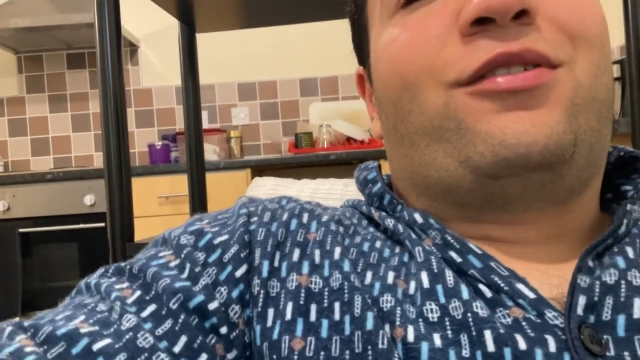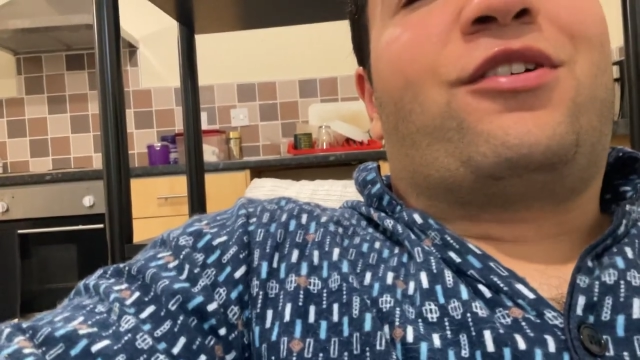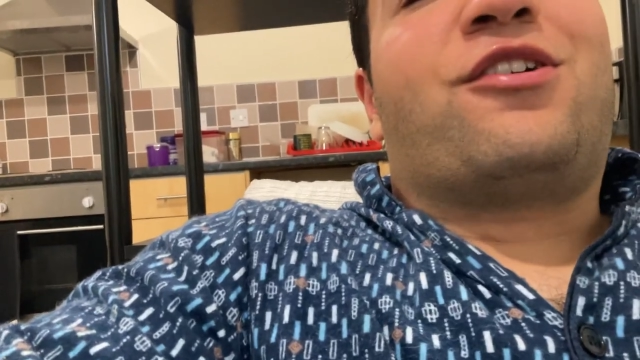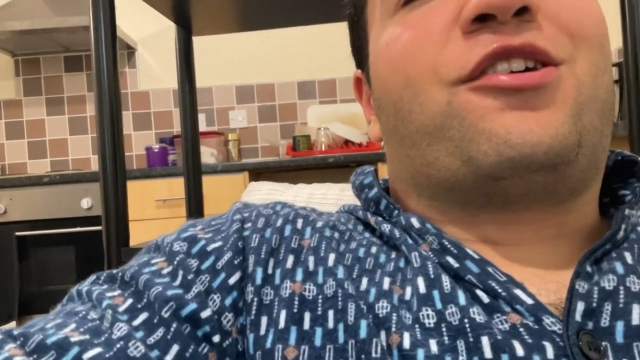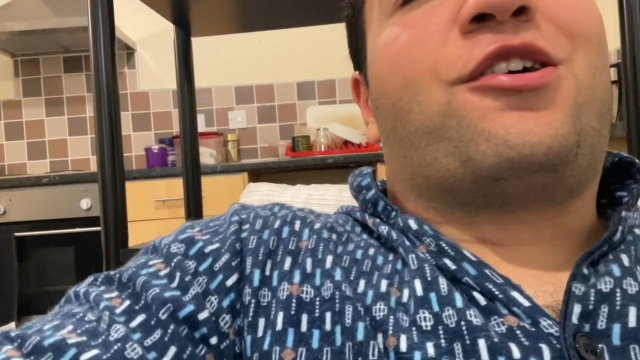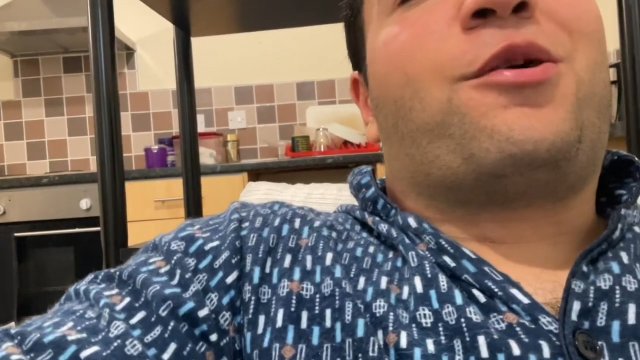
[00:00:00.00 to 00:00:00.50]

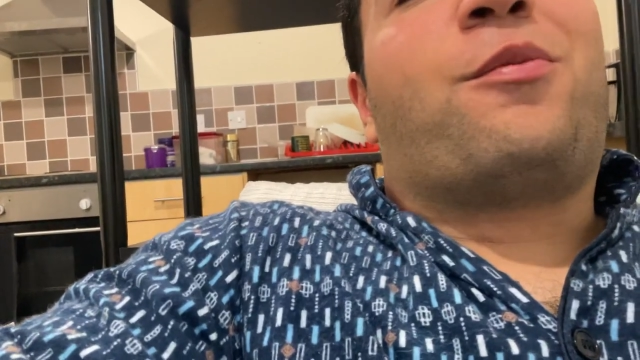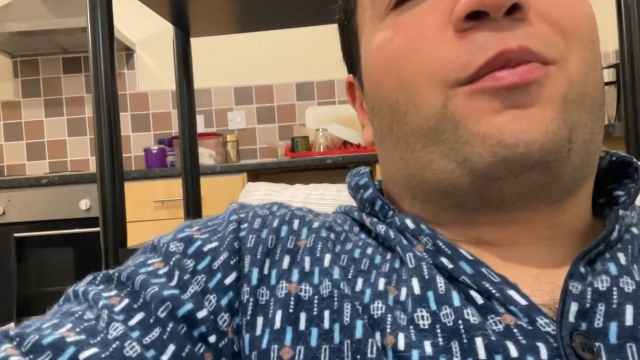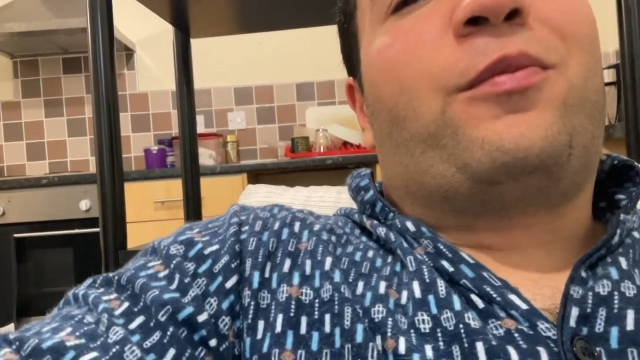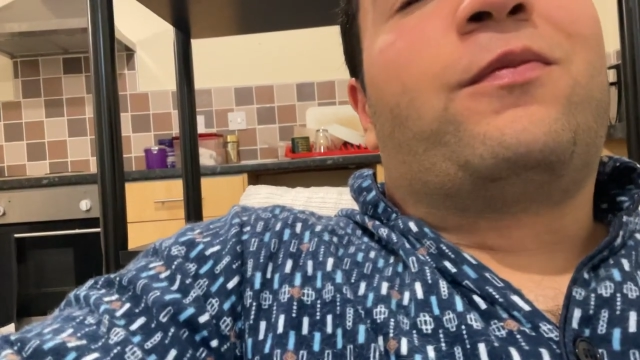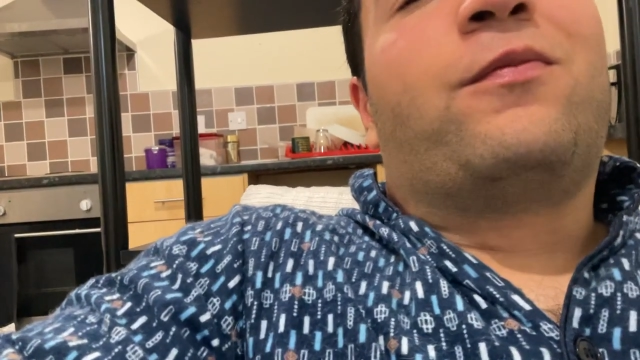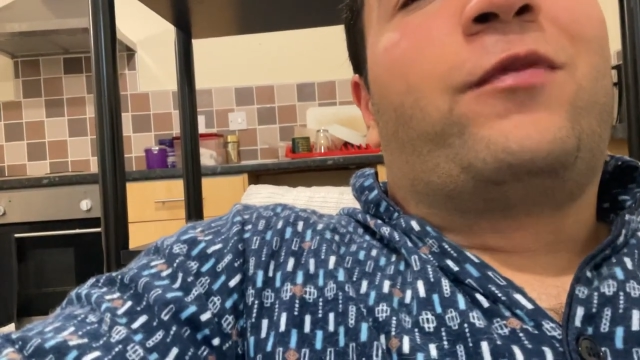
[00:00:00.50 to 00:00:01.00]

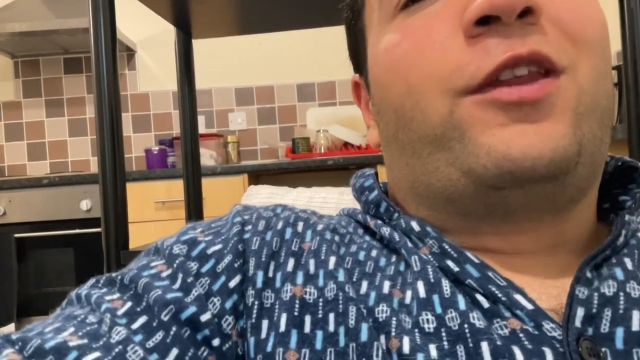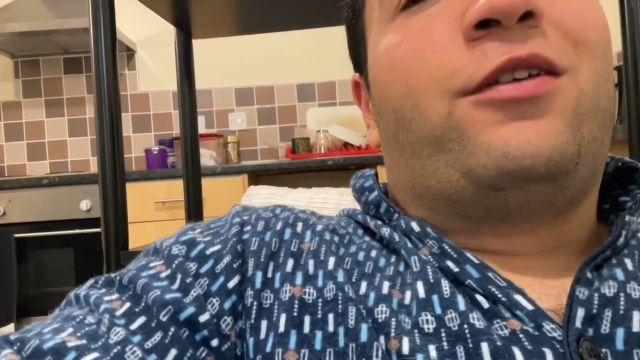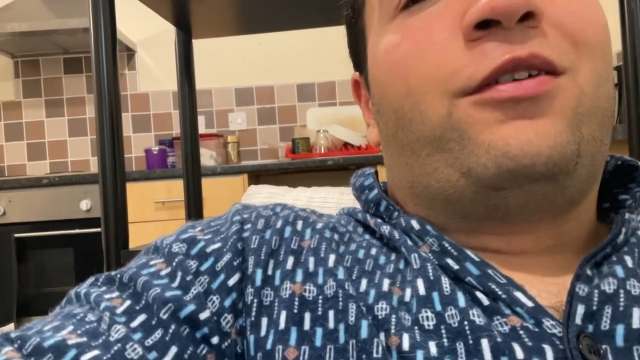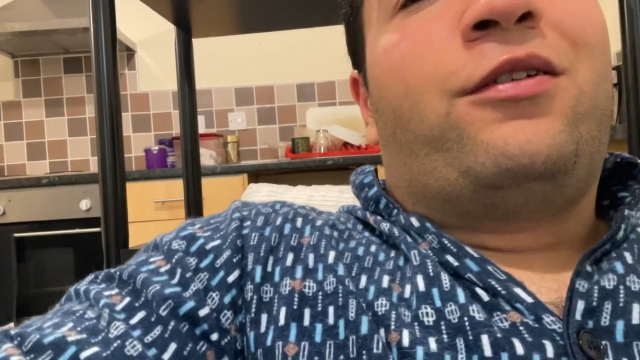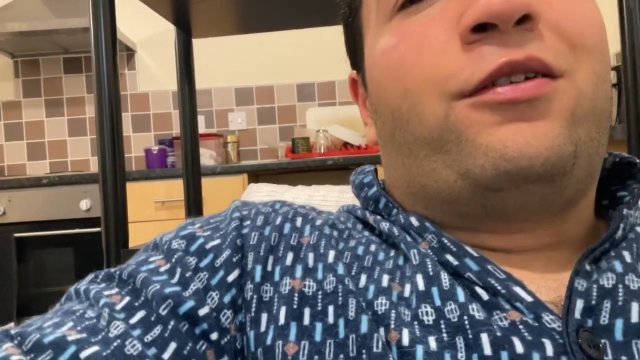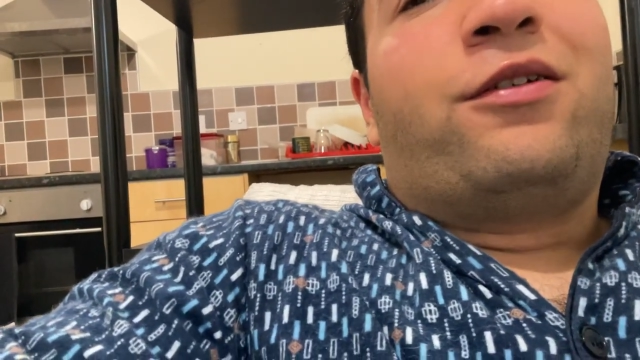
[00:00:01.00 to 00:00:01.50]
Um,
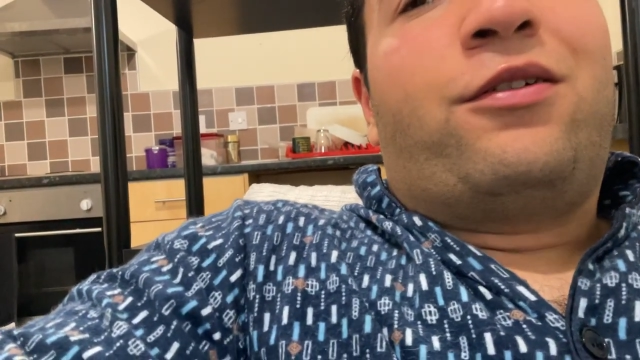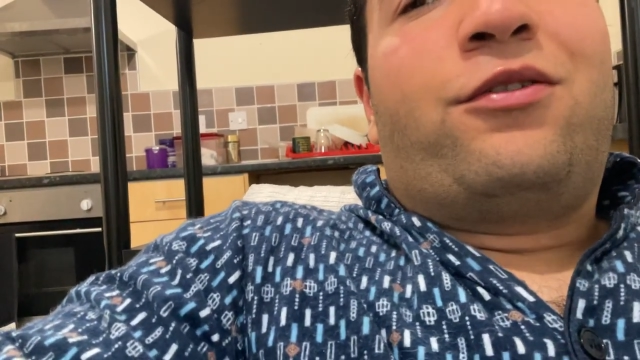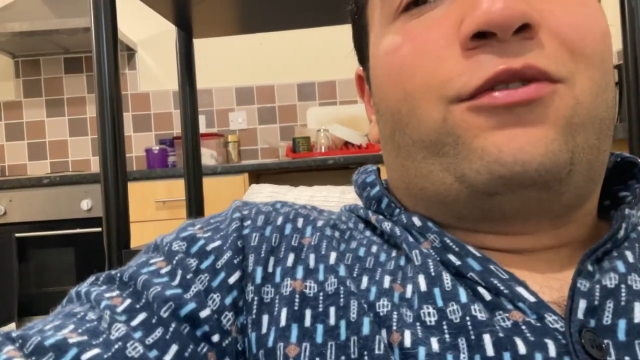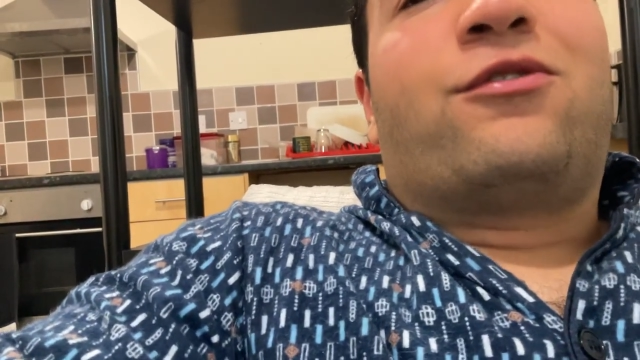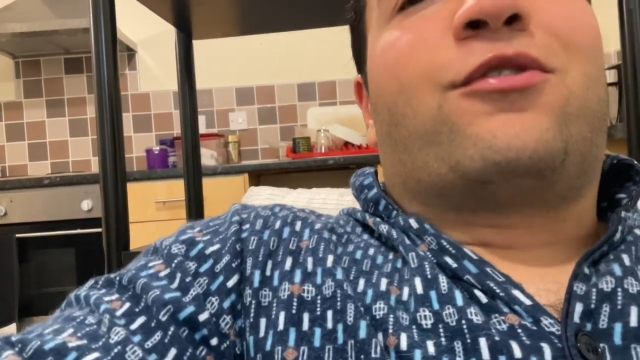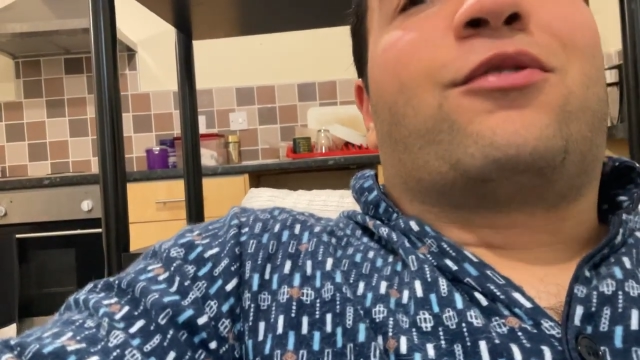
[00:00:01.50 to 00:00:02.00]

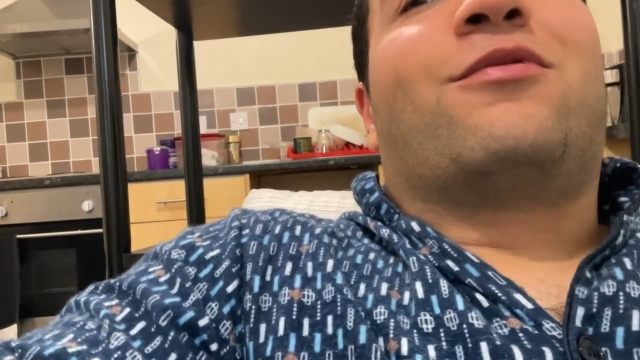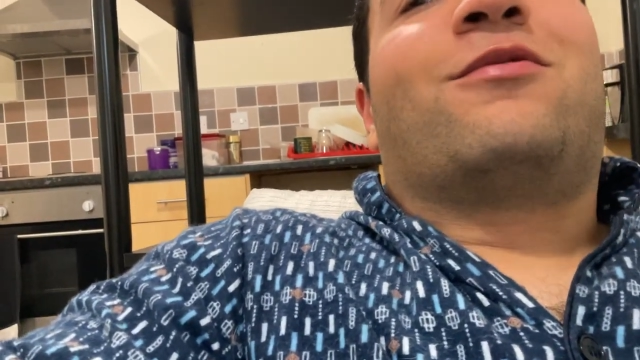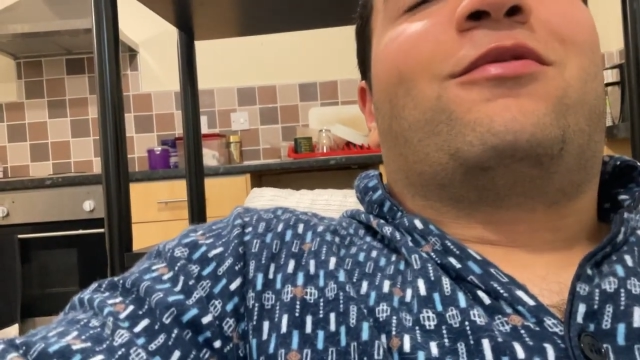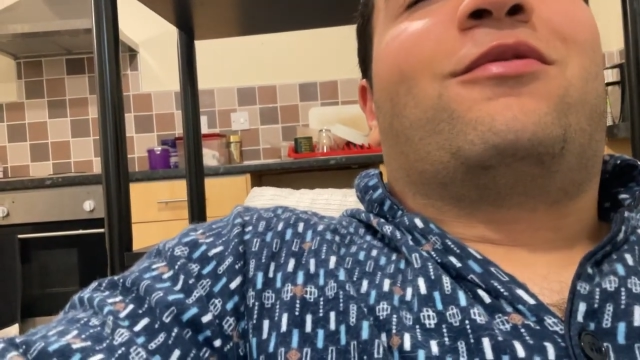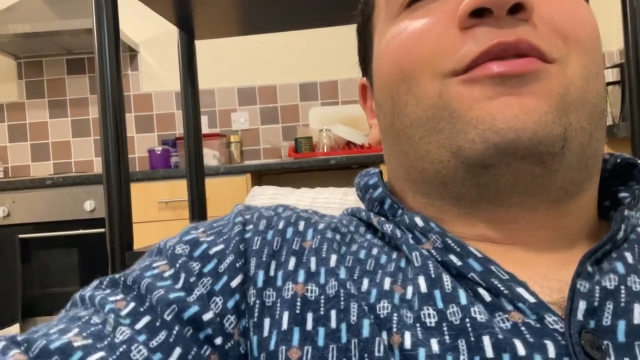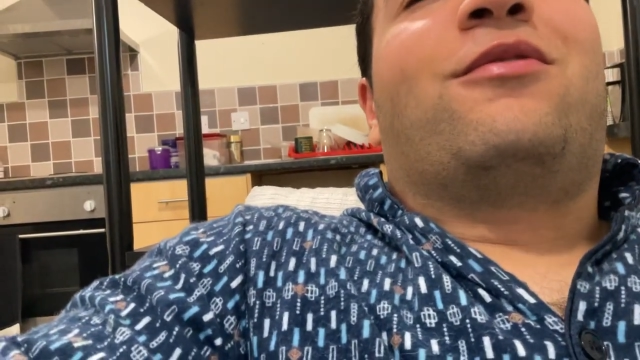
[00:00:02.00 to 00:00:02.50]
so,
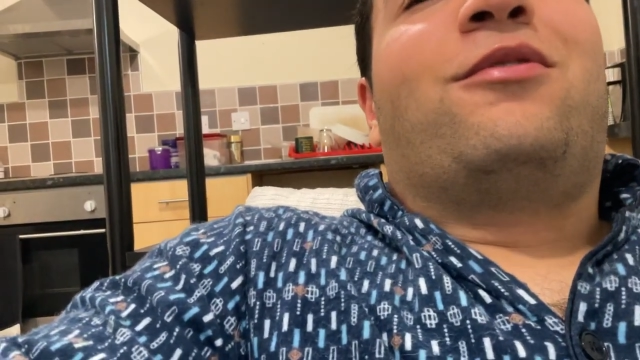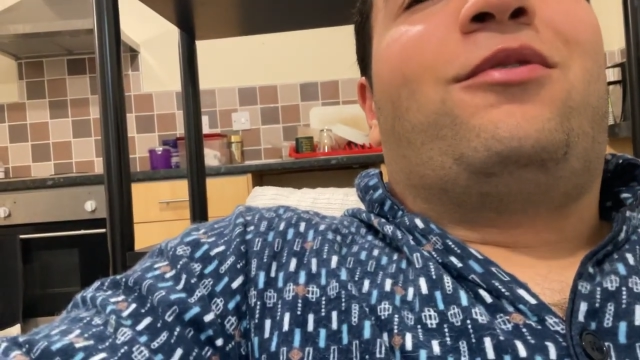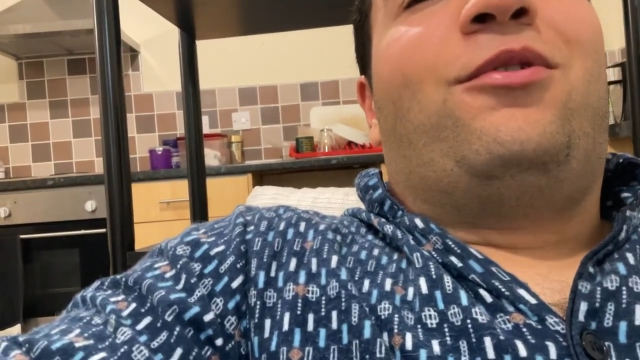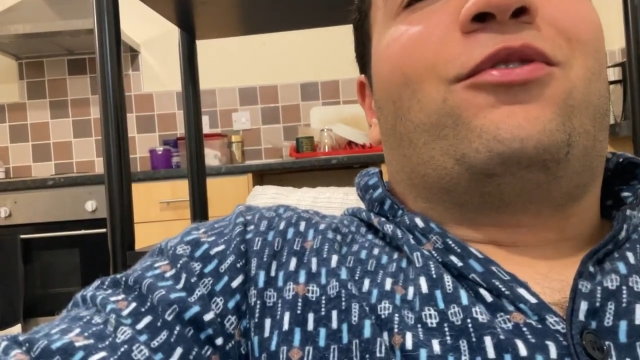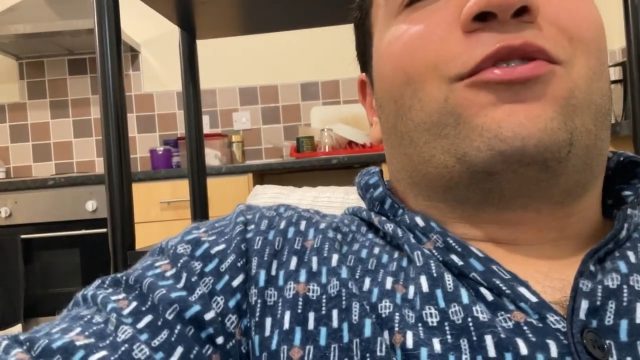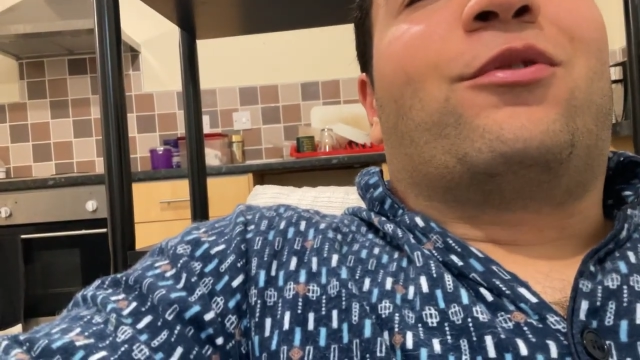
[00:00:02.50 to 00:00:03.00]

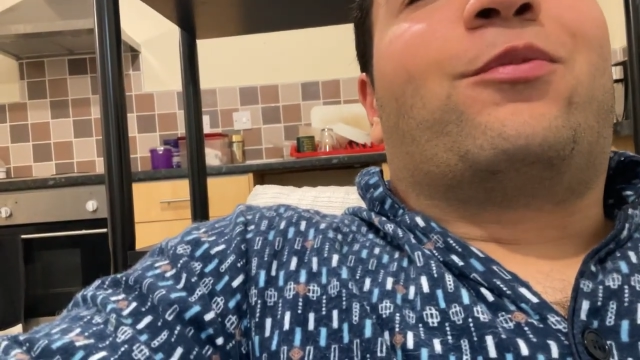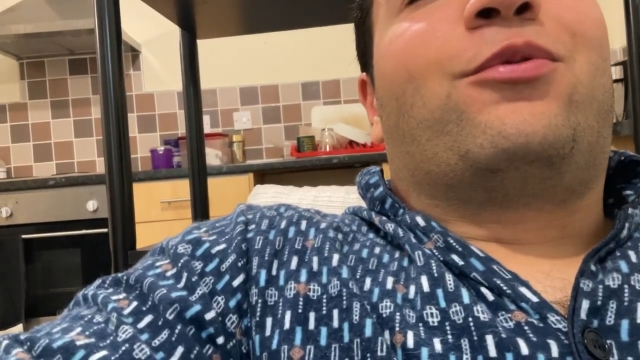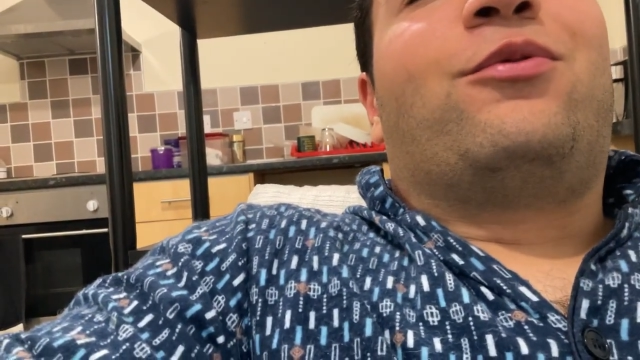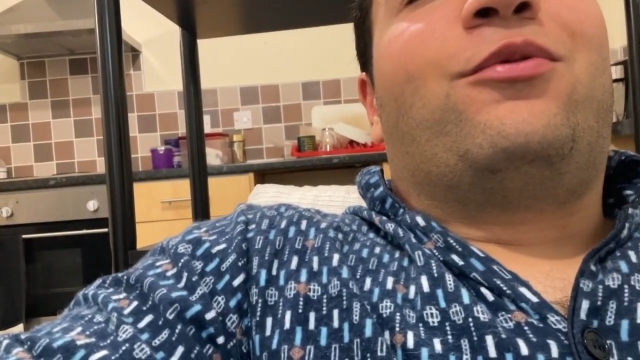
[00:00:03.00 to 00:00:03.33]
what's up?